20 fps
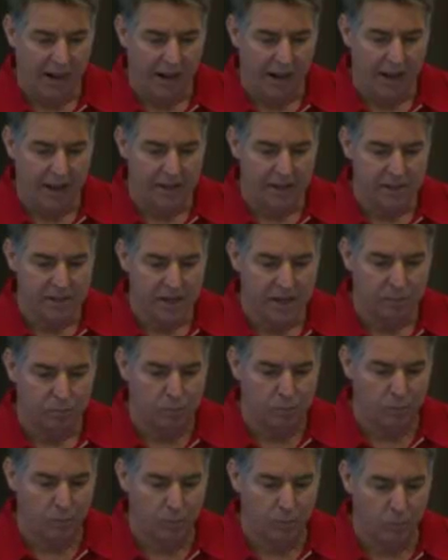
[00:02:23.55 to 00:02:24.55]
And
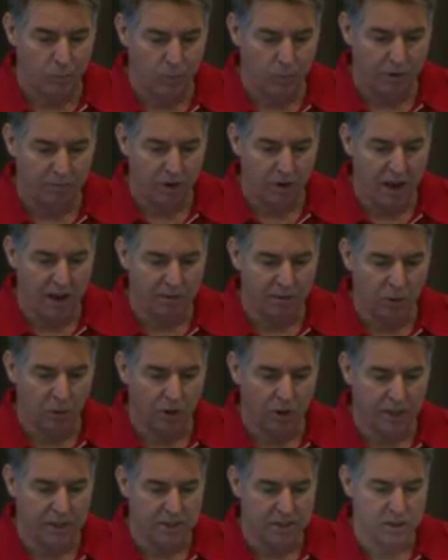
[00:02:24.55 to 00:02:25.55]
if I have a
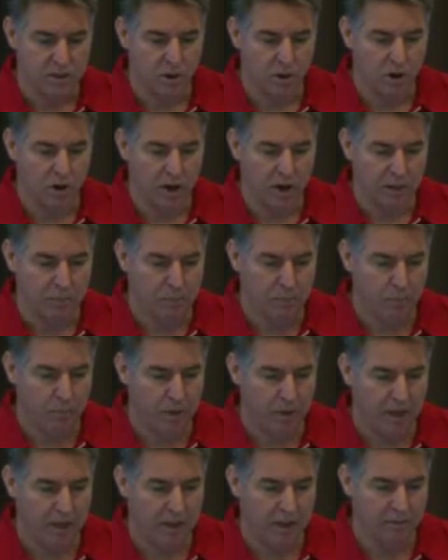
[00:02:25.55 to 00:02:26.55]
look at a stock item
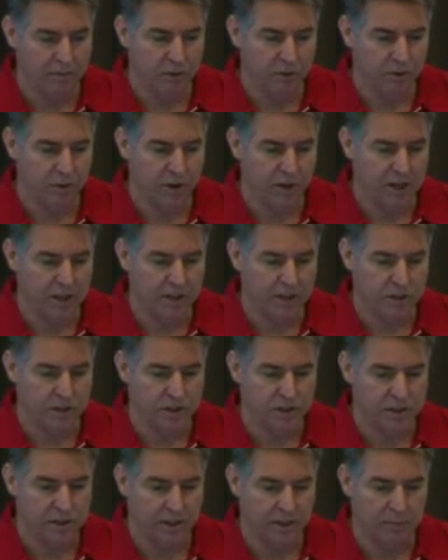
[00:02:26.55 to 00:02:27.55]
in inventory and
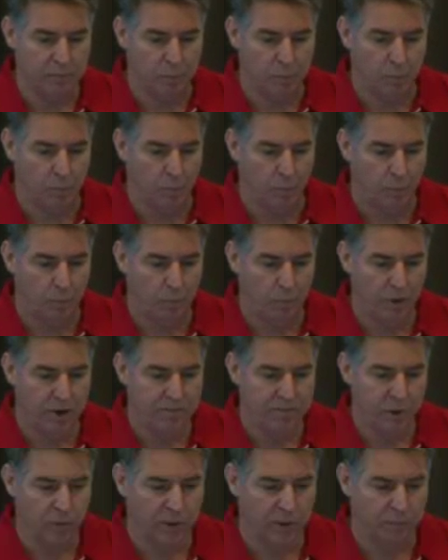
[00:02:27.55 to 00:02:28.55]
just
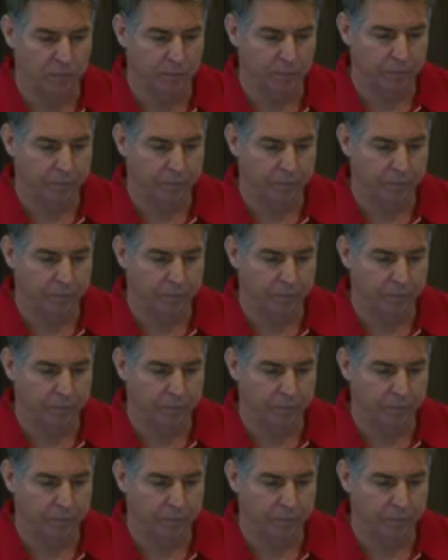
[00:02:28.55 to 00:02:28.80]
preview it,